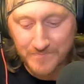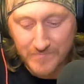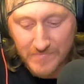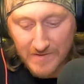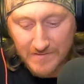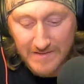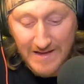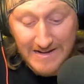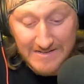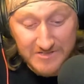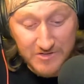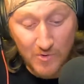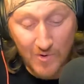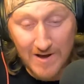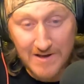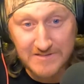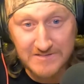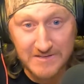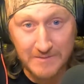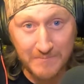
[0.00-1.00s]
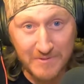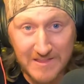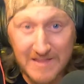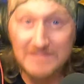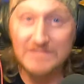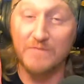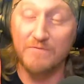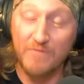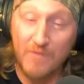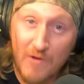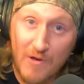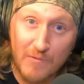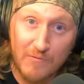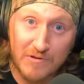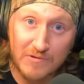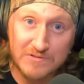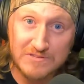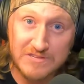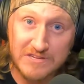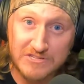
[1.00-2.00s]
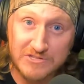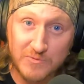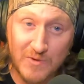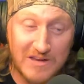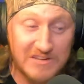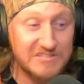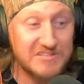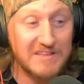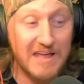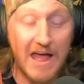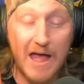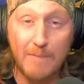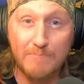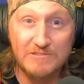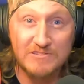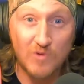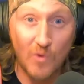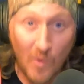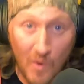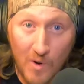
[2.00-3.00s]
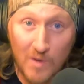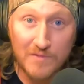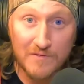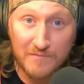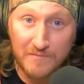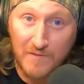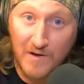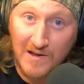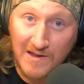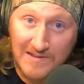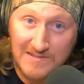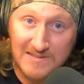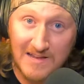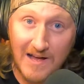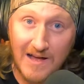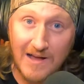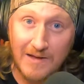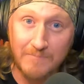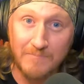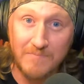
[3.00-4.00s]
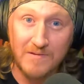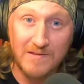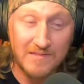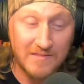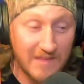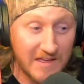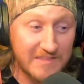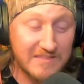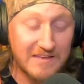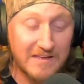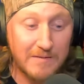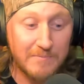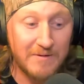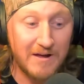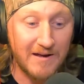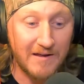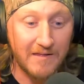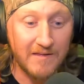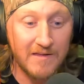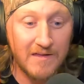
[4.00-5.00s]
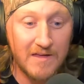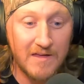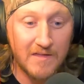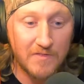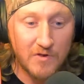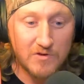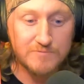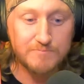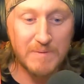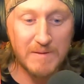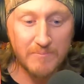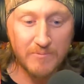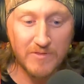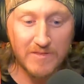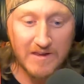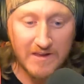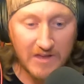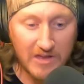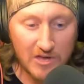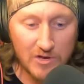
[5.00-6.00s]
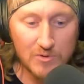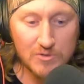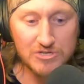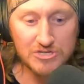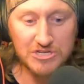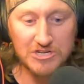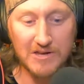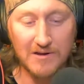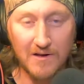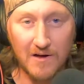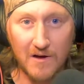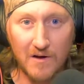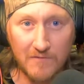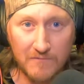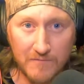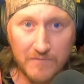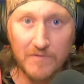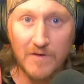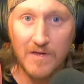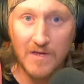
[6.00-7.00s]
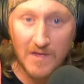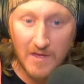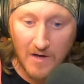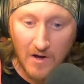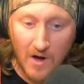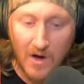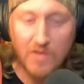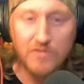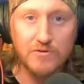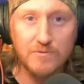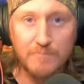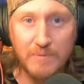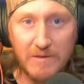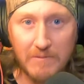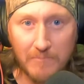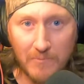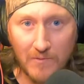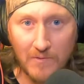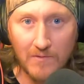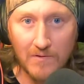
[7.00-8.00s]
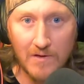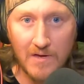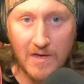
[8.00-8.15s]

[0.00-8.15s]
That's crazy. But that's a very real situation that happens all the fucking time. Think about it. There's people that accuse shit of other people